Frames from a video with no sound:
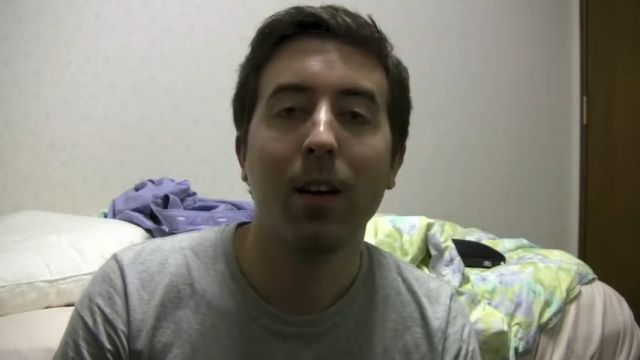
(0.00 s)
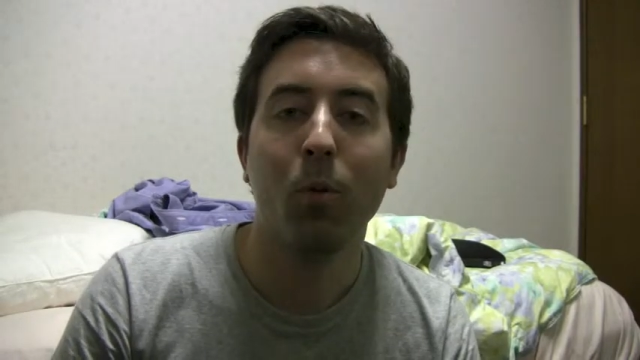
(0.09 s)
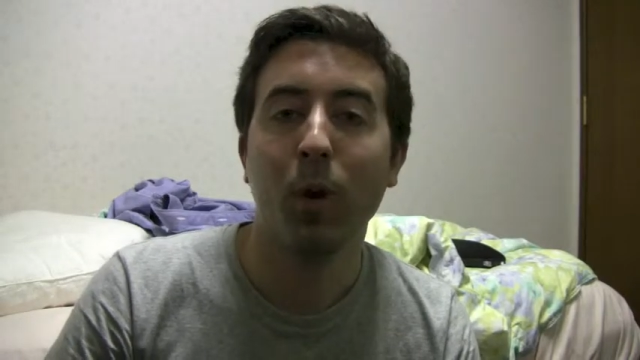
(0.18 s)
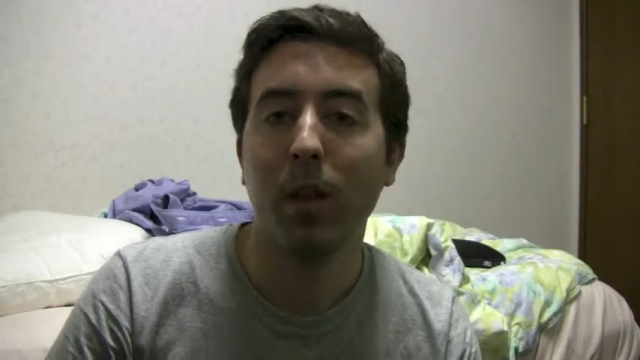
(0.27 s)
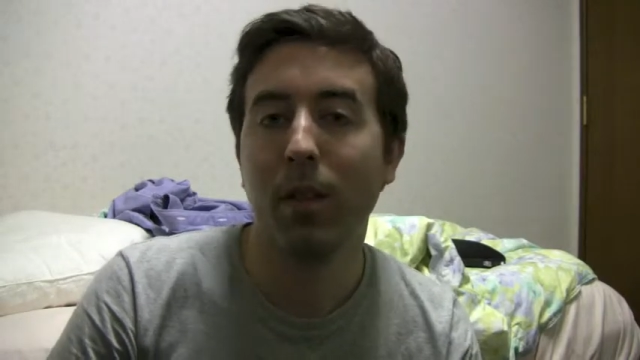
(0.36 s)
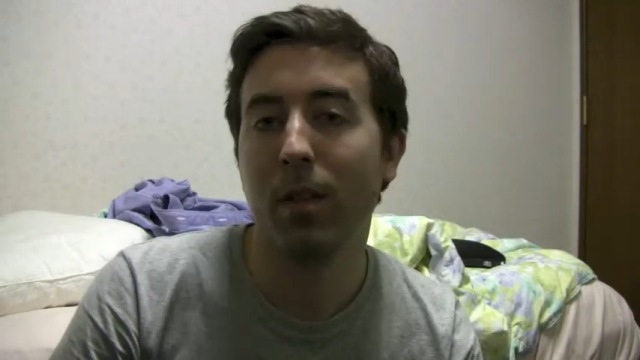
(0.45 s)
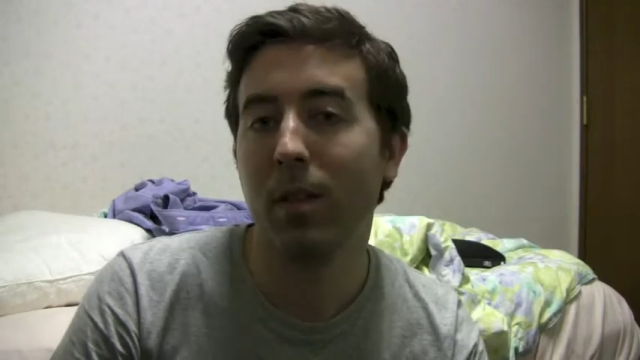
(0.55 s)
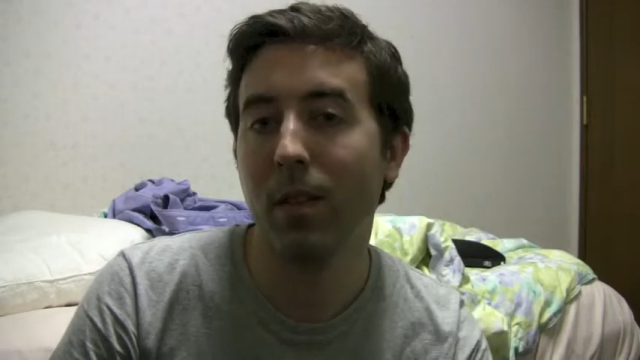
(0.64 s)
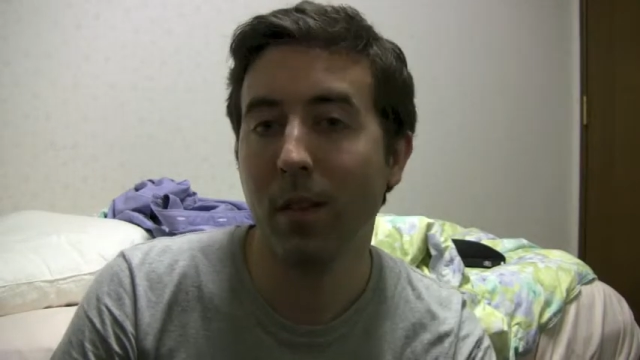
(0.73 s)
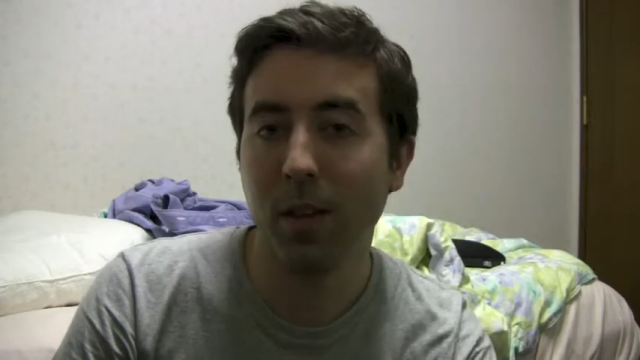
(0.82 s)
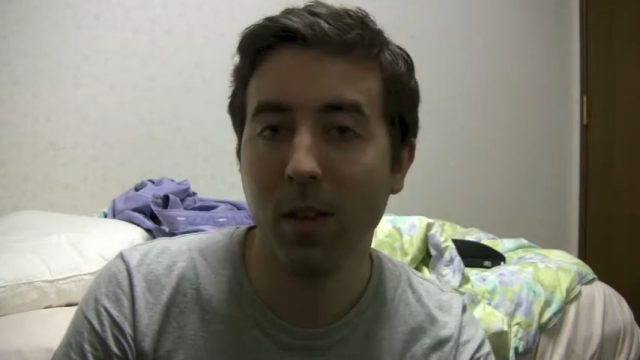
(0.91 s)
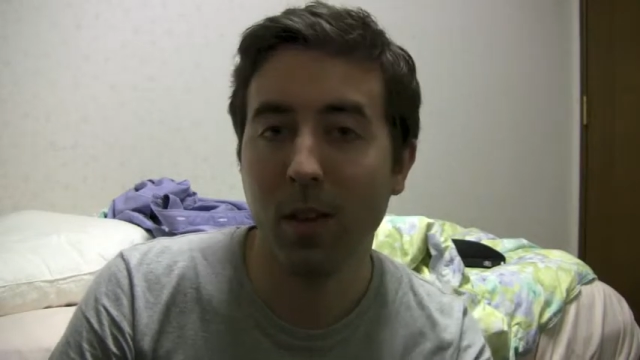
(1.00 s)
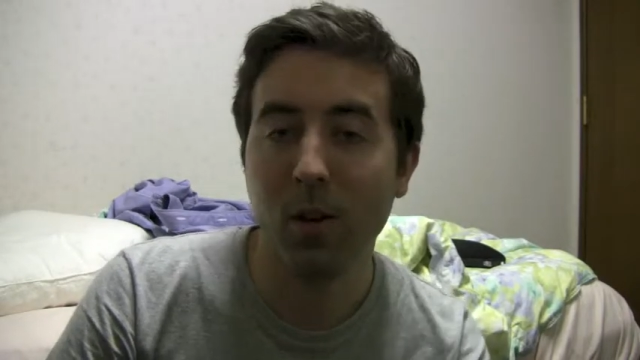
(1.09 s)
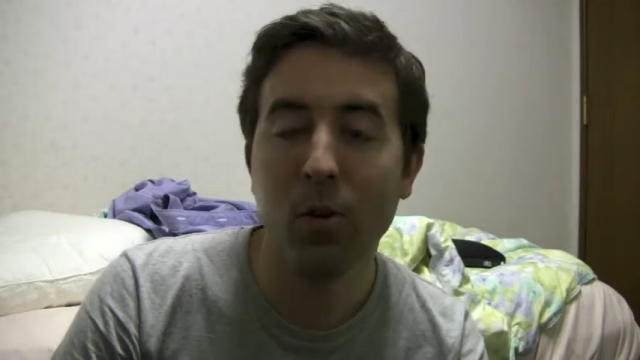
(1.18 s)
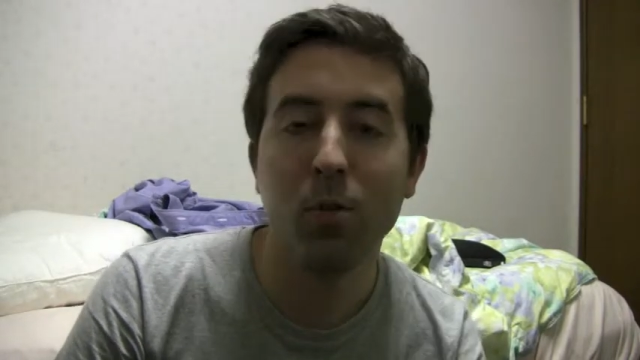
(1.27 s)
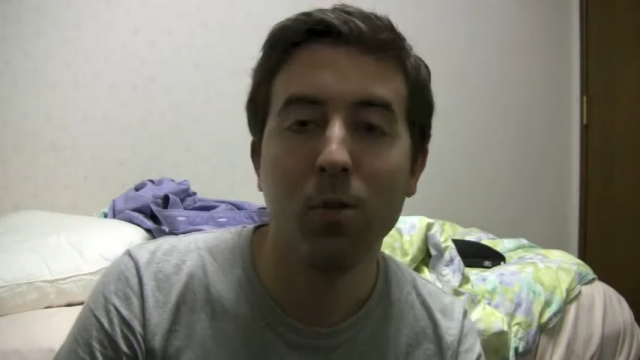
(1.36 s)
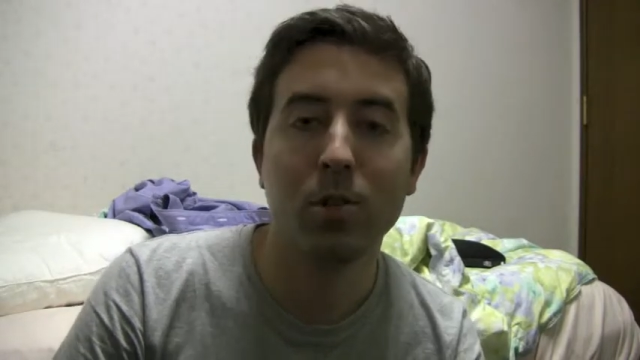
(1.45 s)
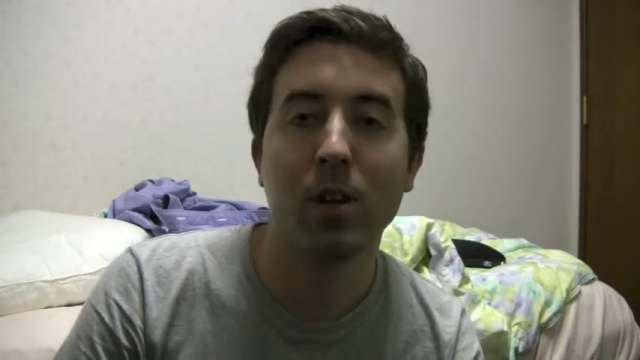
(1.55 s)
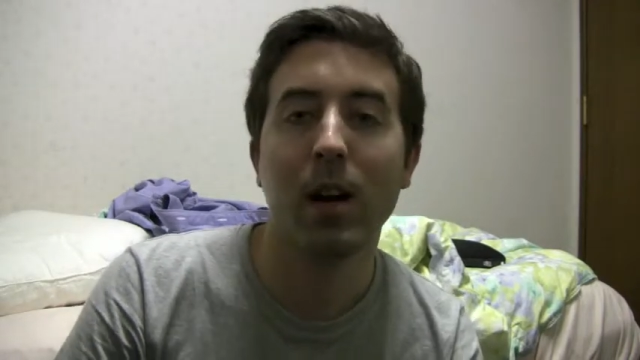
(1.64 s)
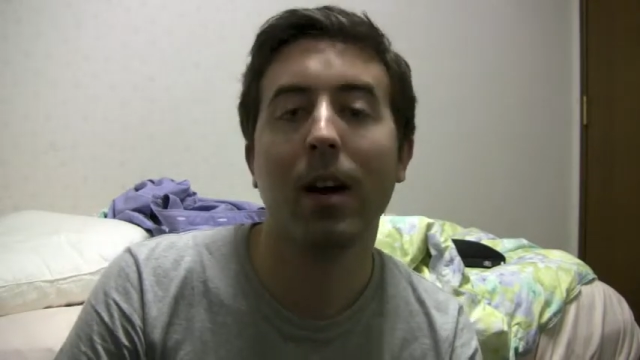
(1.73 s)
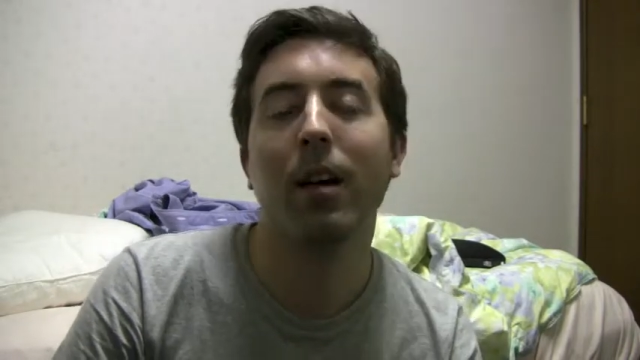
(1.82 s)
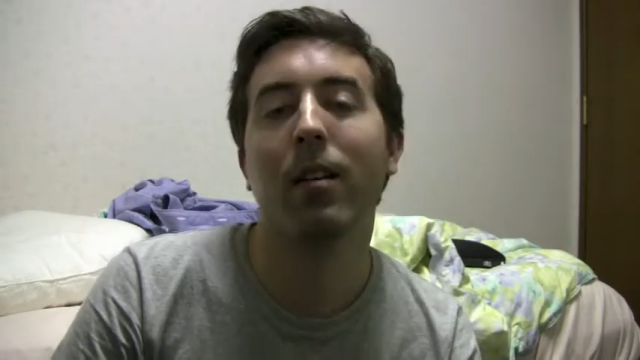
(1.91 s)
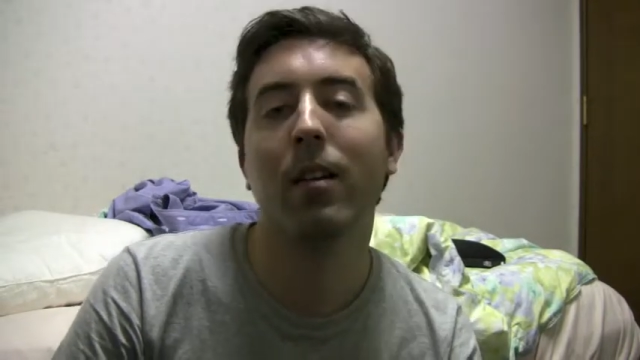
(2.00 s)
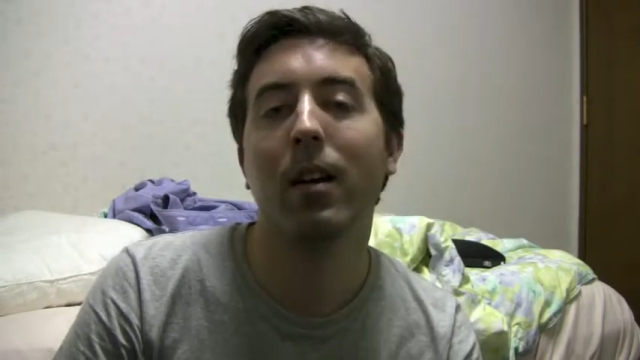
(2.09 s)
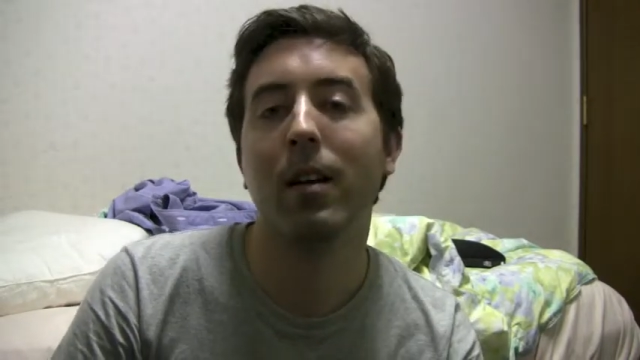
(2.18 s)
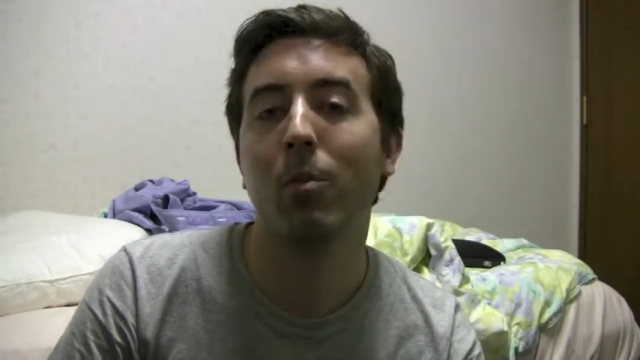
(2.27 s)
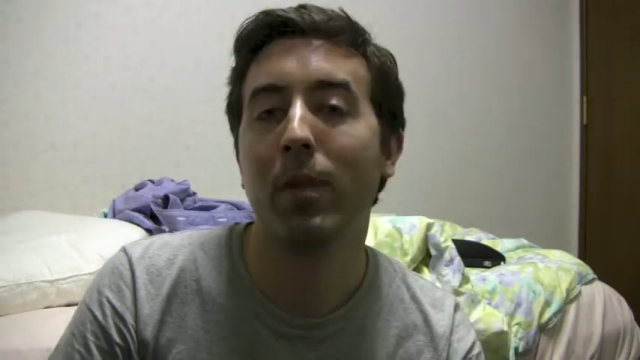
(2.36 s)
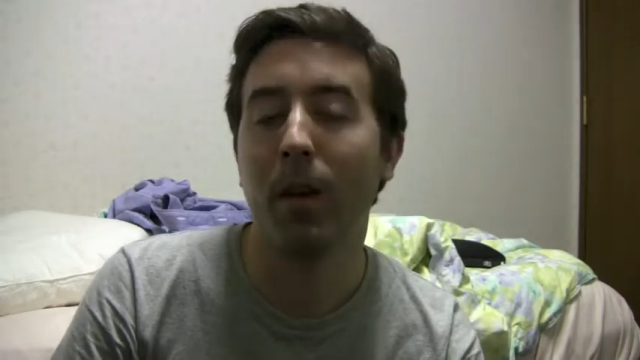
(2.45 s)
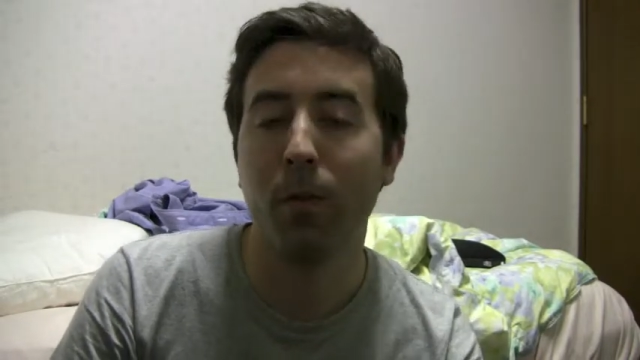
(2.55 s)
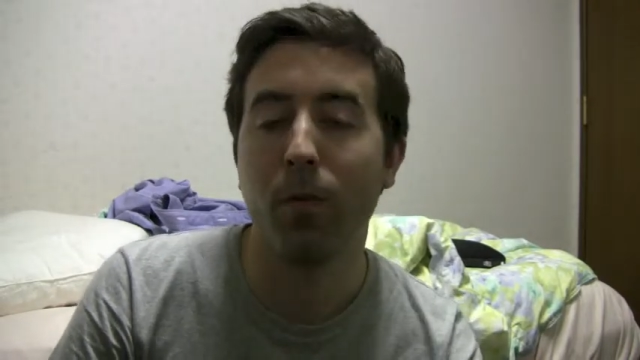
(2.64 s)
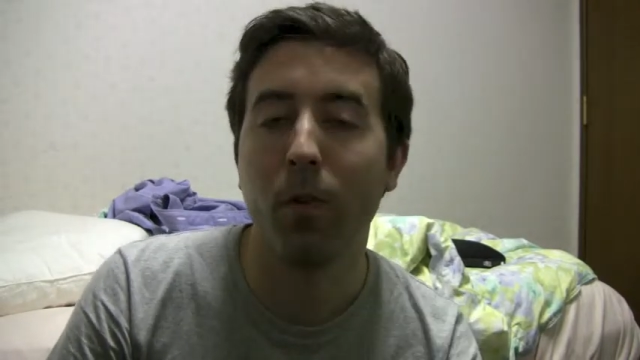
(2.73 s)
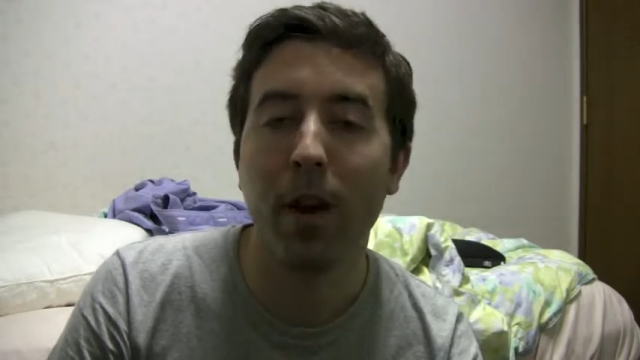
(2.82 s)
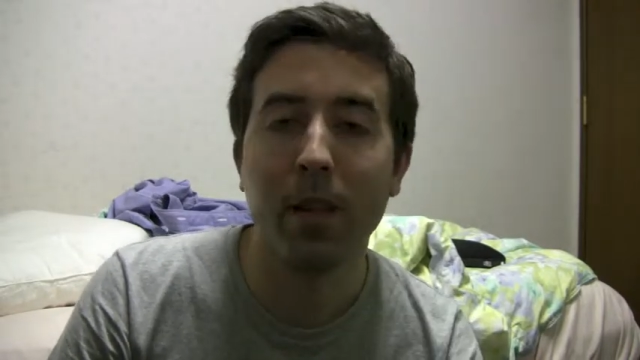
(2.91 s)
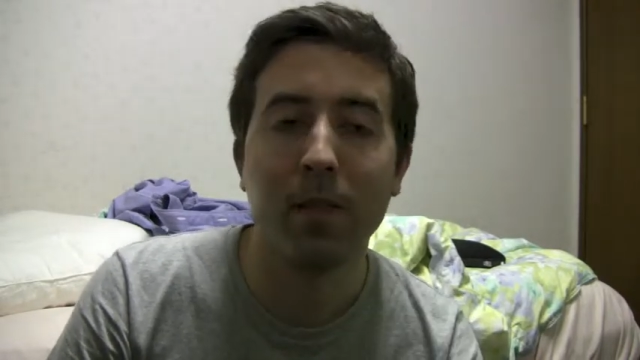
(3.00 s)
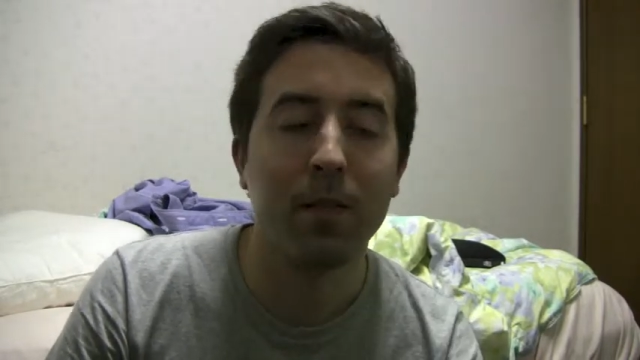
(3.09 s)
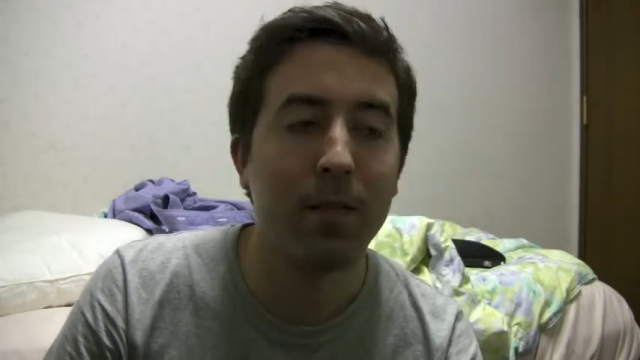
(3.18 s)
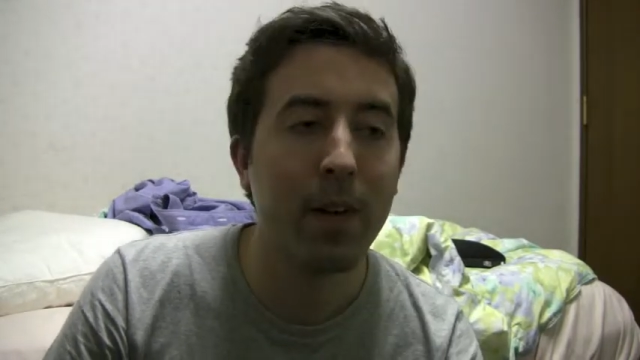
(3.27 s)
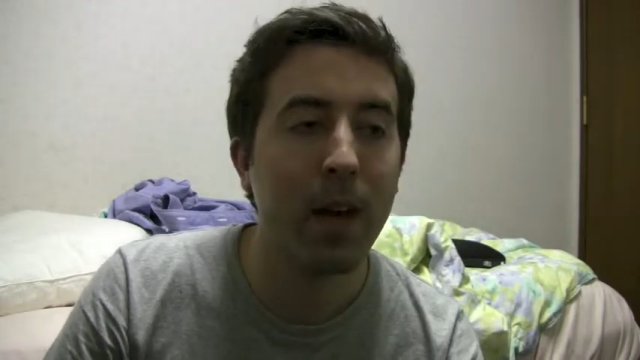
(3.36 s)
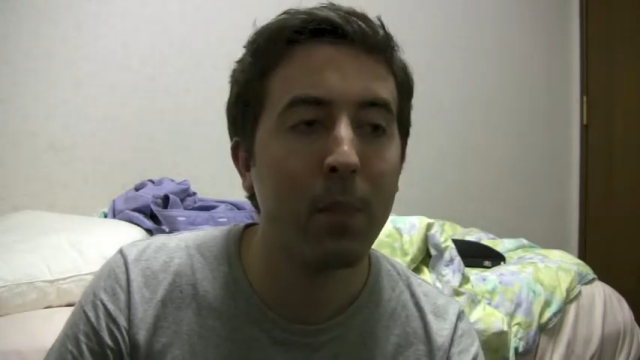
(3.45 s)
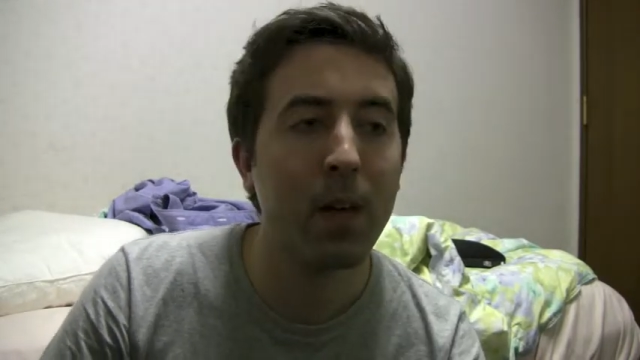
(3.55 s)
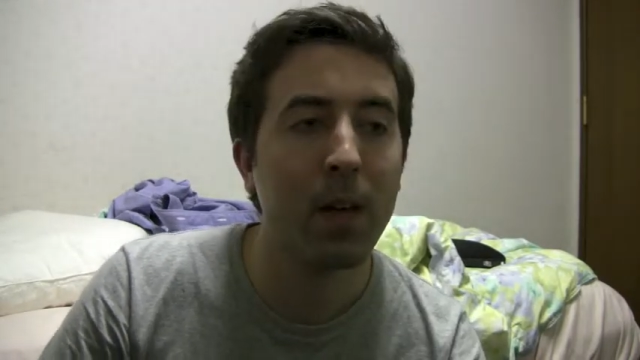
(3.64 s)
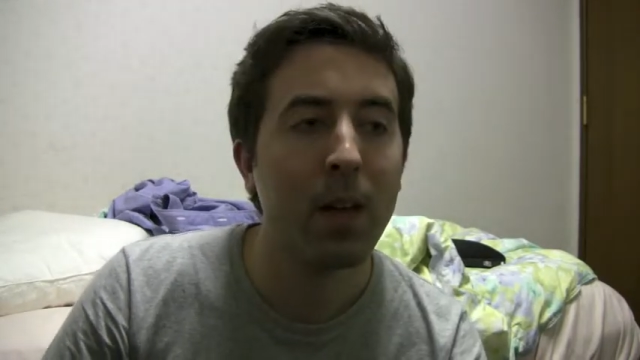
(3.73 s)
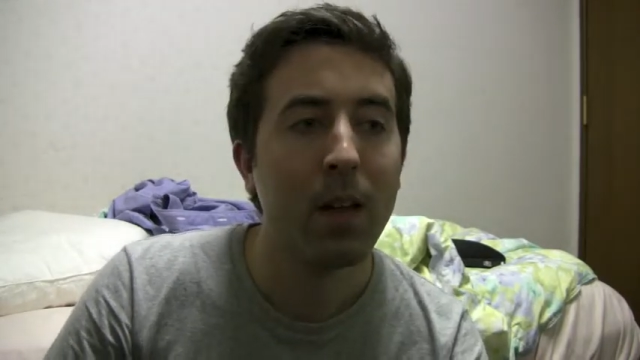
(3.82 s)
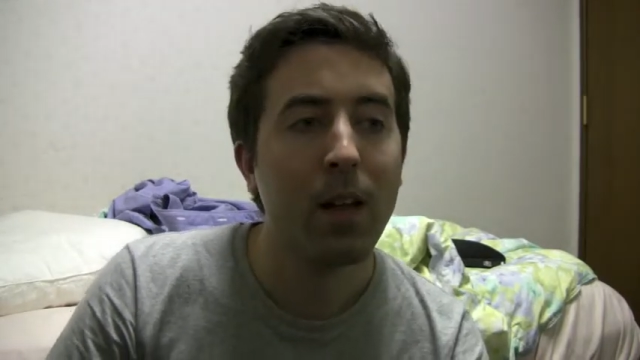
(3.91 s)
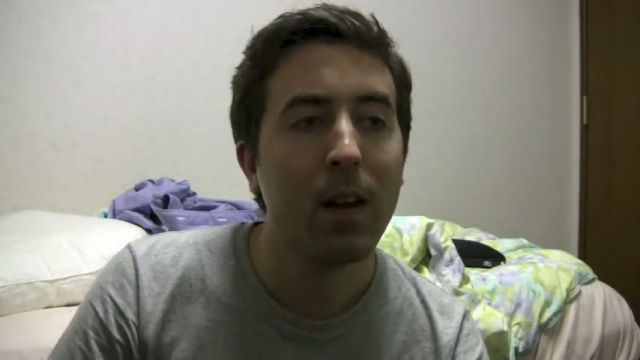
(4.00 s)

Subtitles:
with you, Cher, and with our friends and family,